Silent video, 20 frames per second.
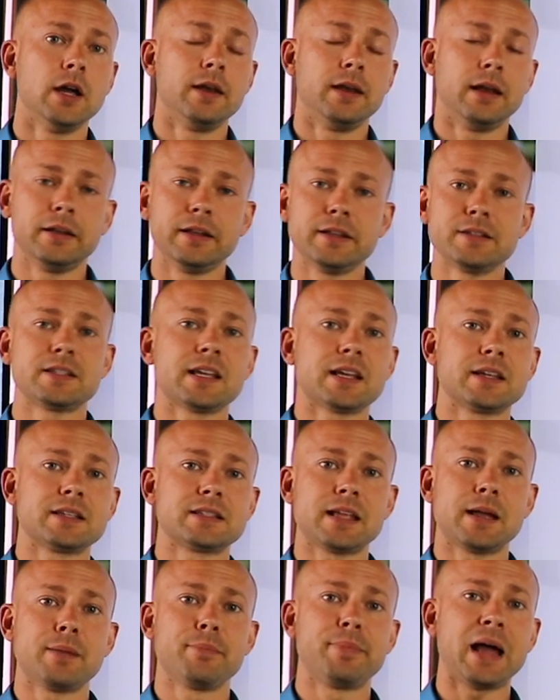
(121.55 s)
Now let's take a
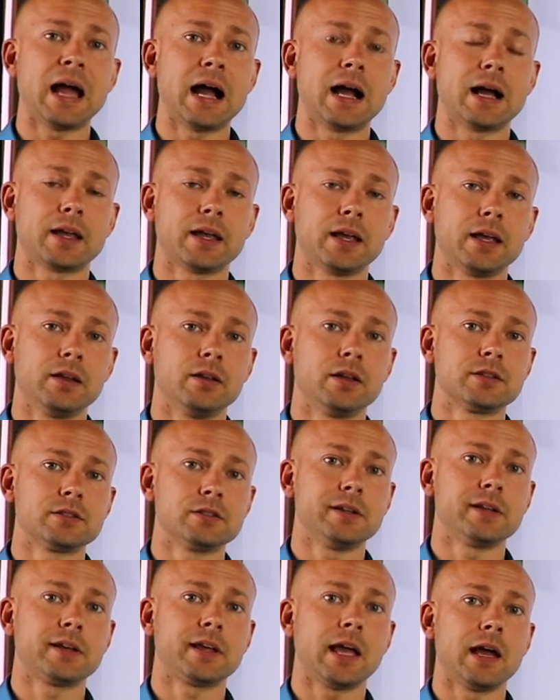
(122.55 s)
step back and let's
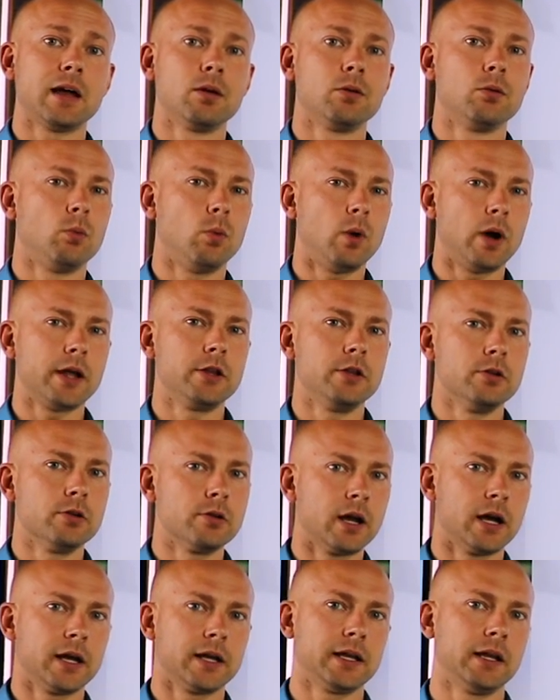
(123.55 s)
look at why you're
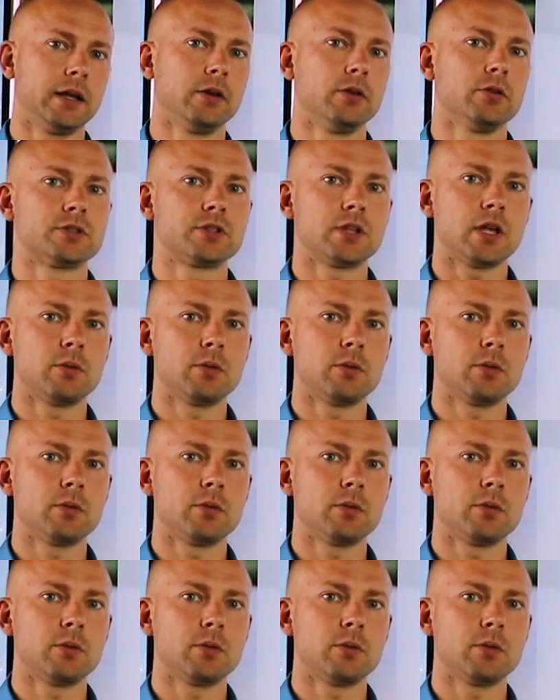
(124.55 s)
not getting those